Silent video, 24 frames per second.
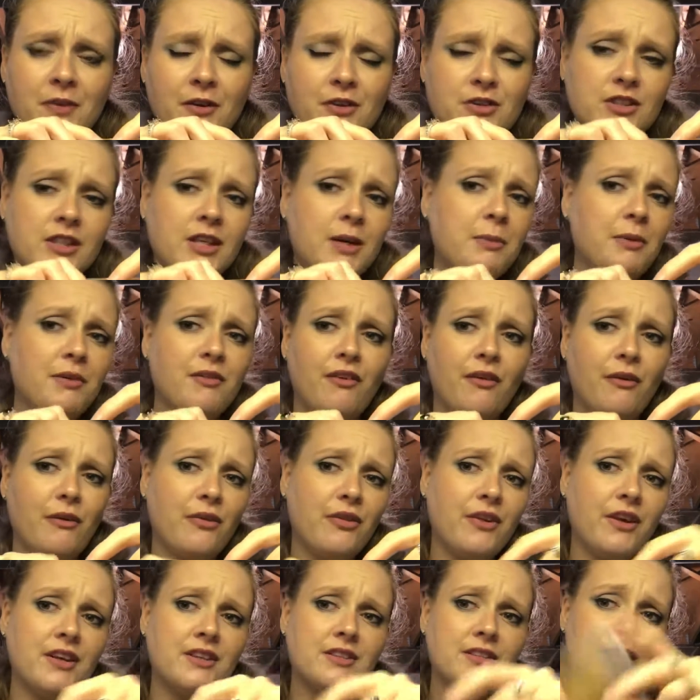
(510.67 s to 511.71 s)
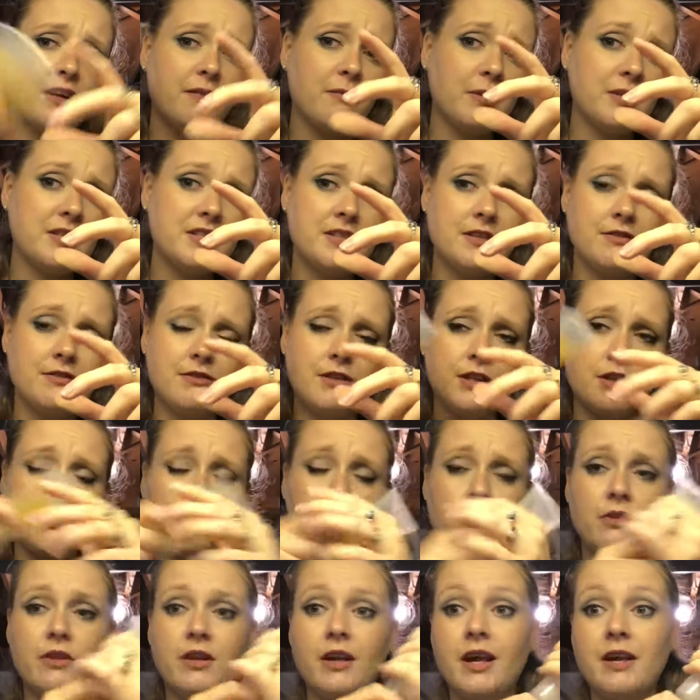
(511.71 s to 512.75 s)
There's a couple of other things that I've been sifting
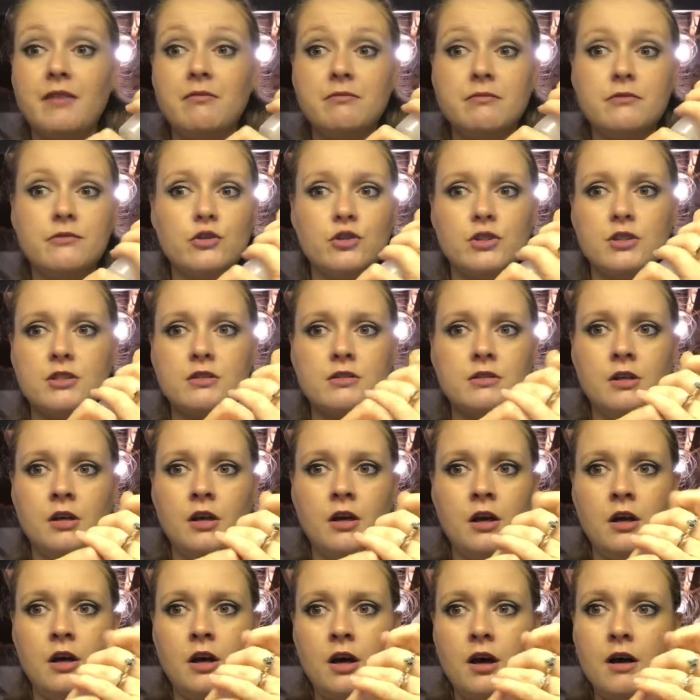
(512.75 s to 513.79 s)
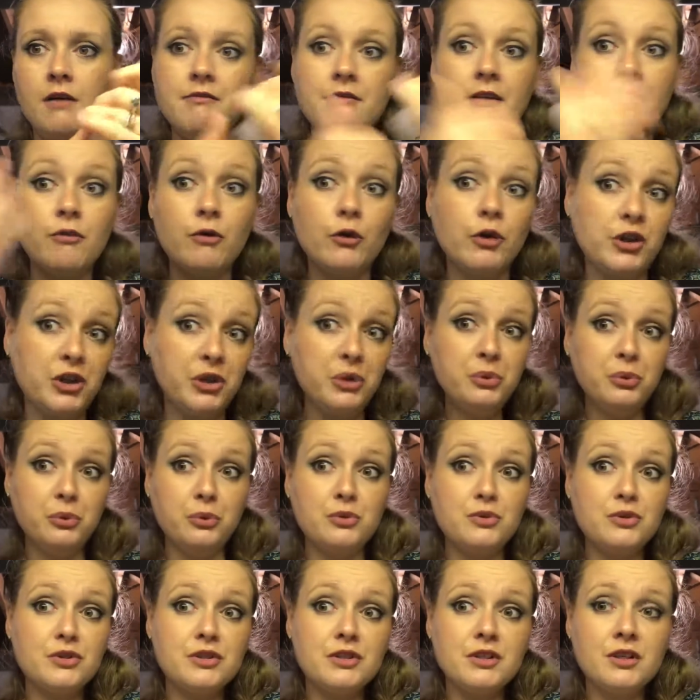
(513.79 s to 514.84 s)
through that I just have never
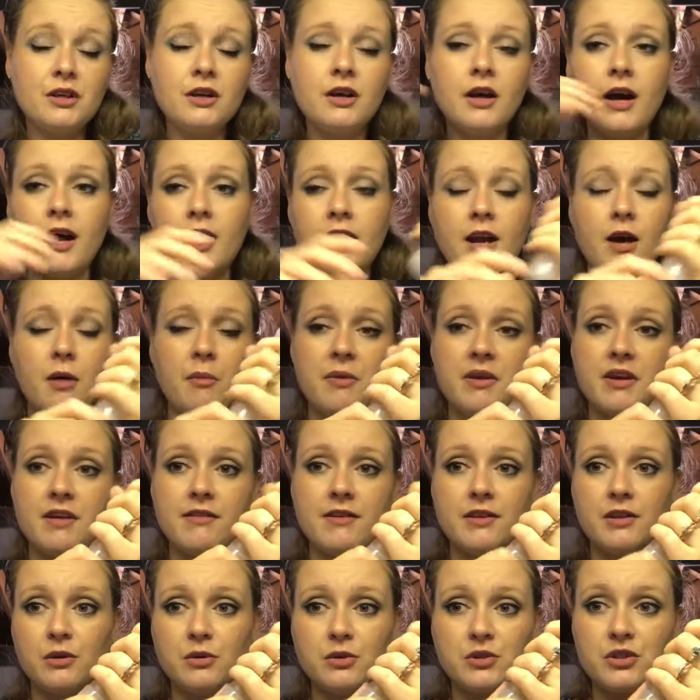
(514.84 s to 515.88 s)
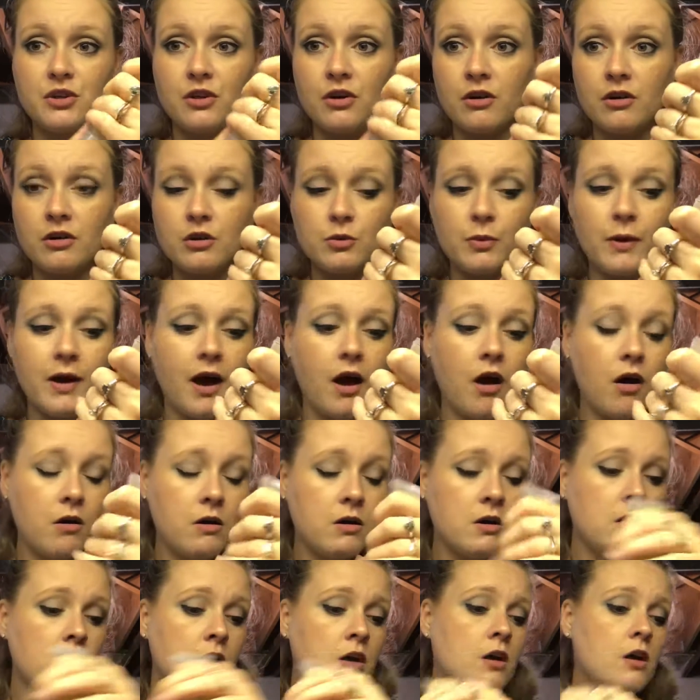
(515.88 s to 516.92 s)
used, and I'll be giving those to her as well
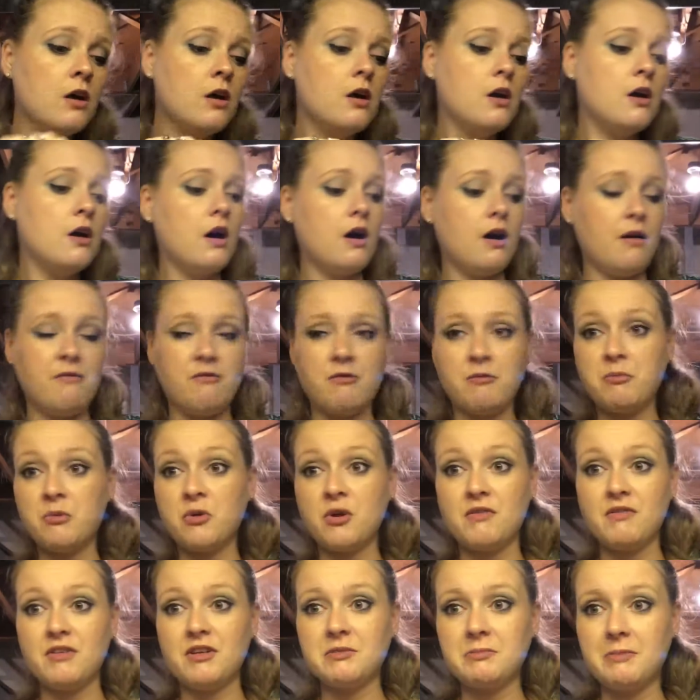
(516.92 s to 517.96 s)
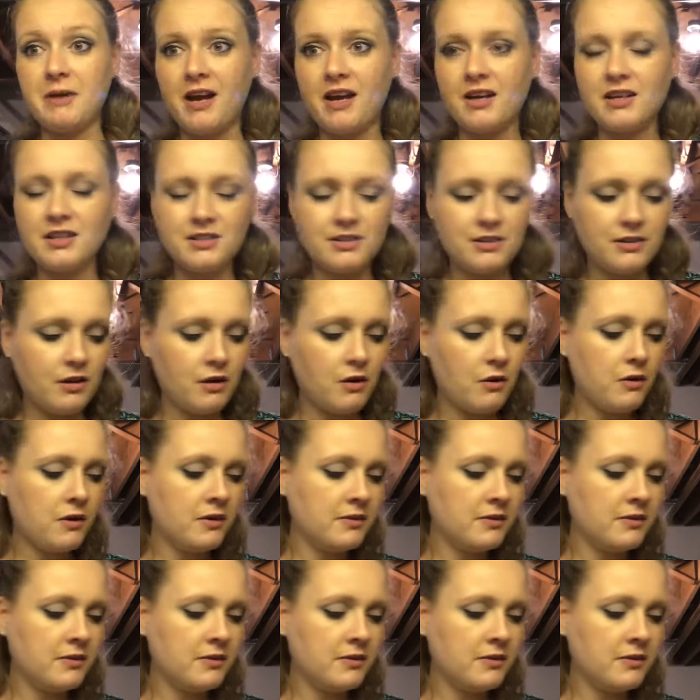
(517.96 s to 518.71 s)
from previous bags. So